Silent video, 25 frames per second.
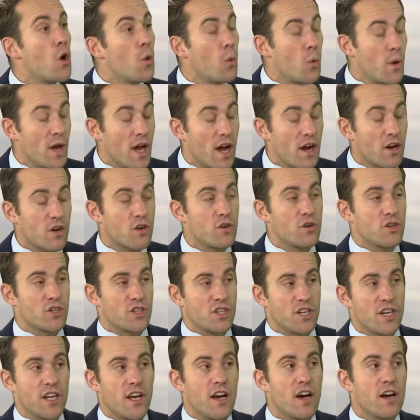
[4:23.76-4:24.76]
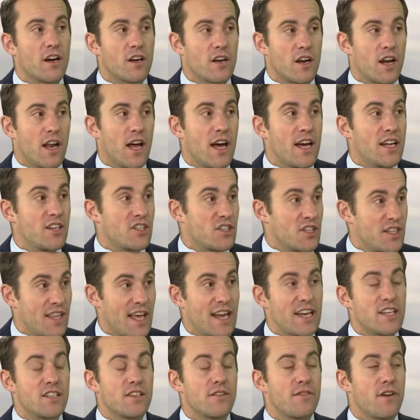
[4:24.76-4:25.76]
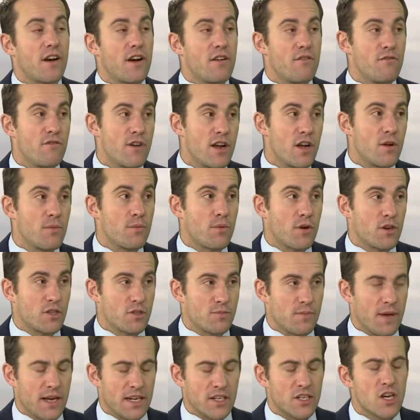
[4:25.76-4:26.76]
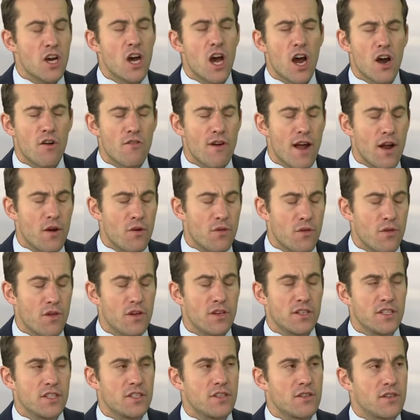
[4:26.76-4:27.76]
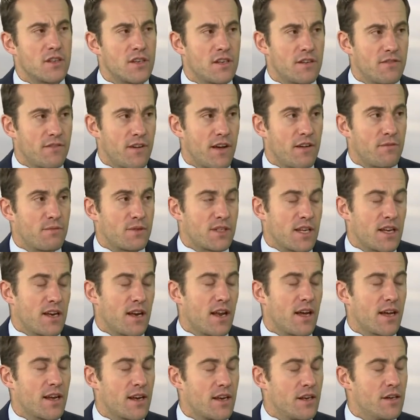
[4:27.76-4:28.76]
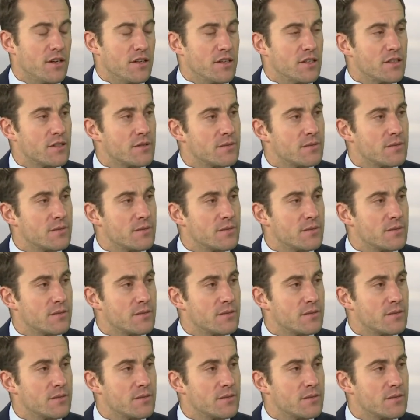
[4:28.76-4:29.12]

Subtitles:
We are cautioning our clients that that is a very real prospect, around 30 to 35% likelihood.